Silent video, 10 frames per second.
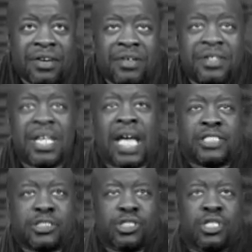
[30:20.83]

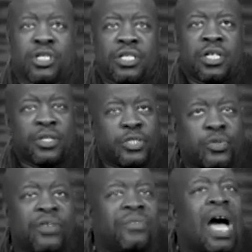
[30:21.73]
Next to the tree
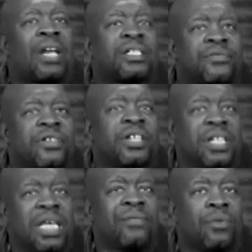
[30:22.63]
of knowledge of good and
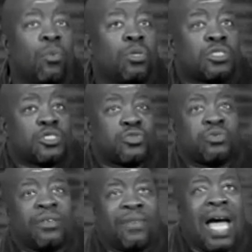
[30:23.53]
evil was the tree
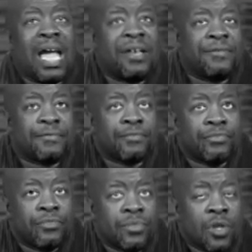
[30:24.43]
of life.
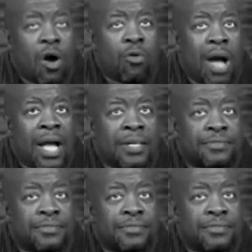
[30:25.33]
All right?